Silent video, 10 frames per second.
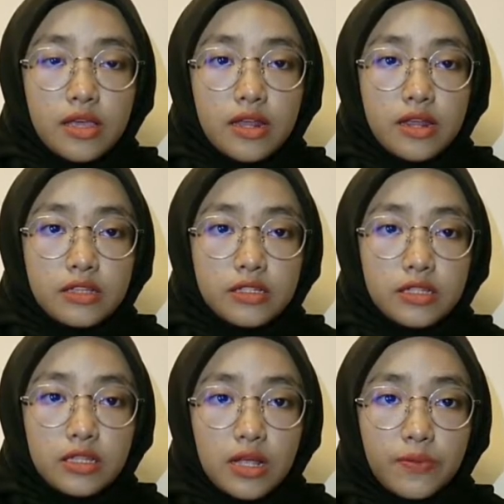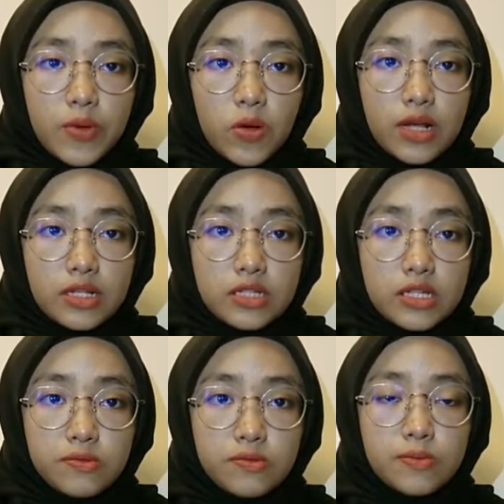It is tapioca
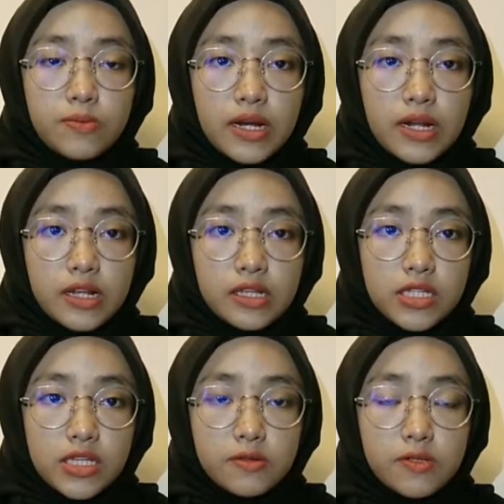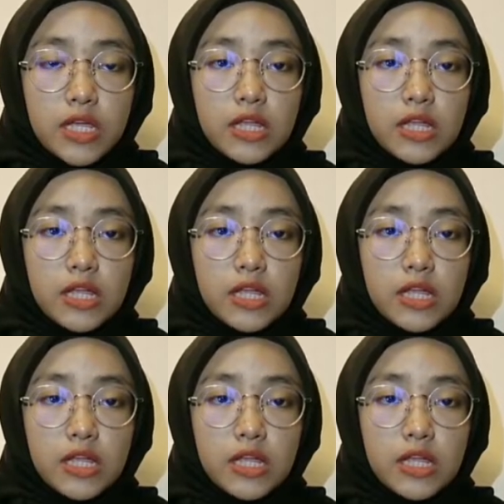chips, banana chips,